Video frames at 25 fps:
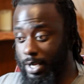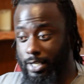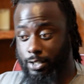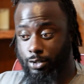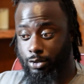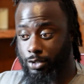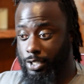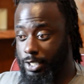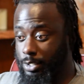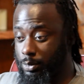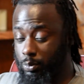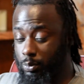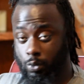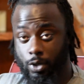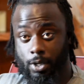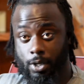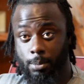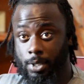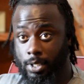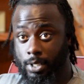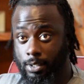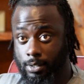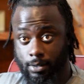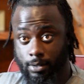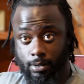I treat
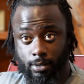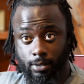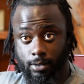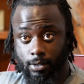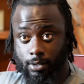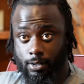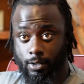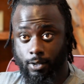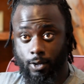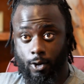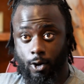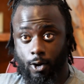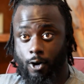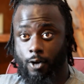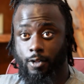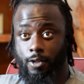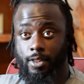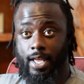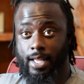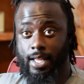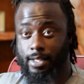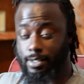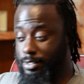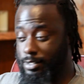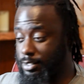women, all
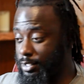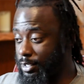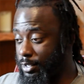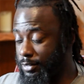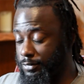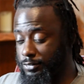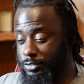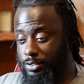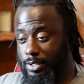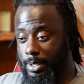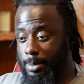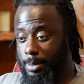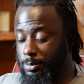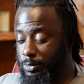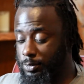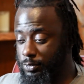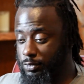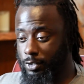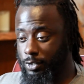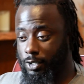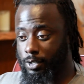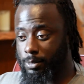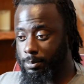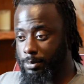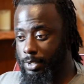that stuff stems
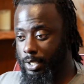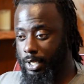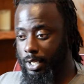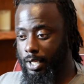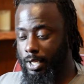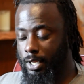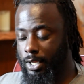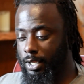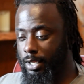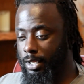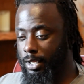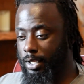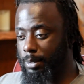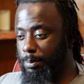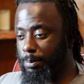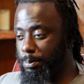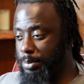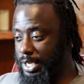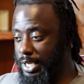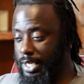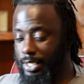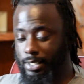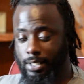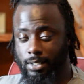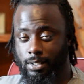from
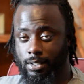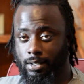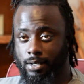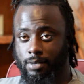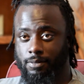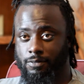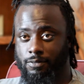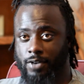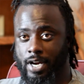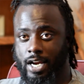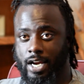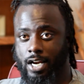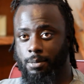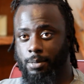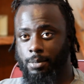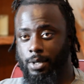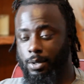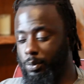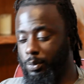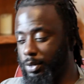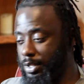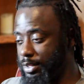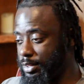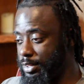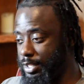being in an
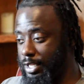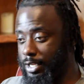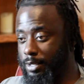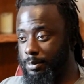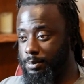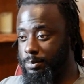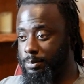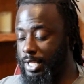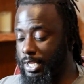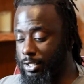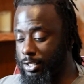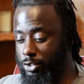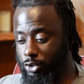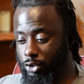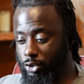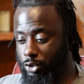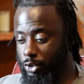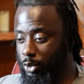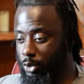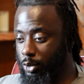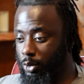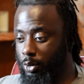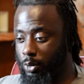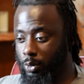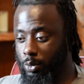environment with them that
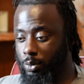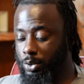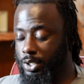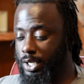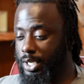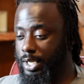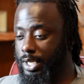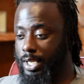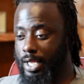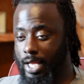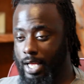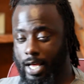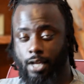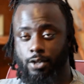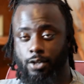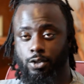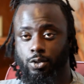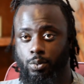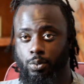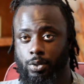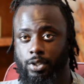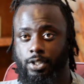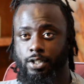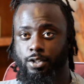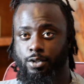showed how
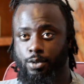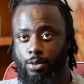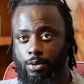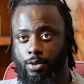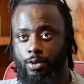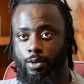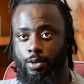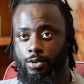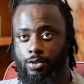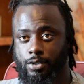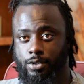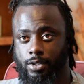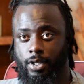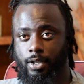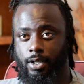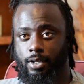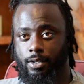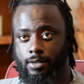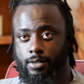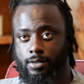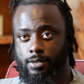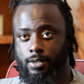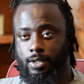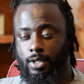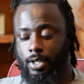you really do those
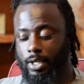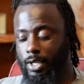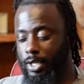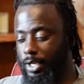things.